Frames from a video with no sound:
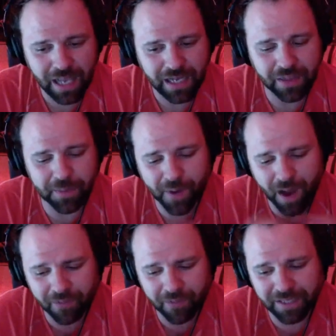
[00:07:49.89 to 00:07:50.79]
Now the
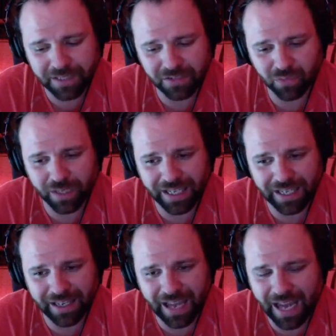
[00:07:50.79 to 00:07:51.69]
problem is we
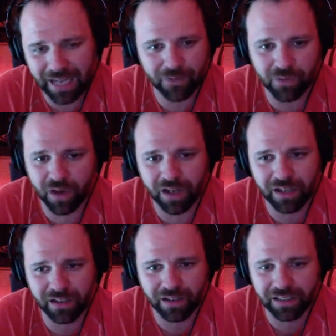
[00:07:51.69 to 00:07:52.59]
can't even run
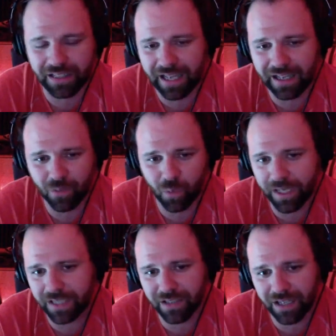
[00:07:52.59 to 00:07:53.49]
it on like
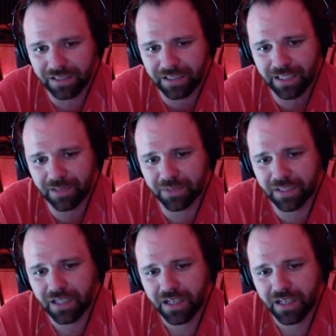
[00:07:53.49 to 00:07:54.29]
weak sauce teams.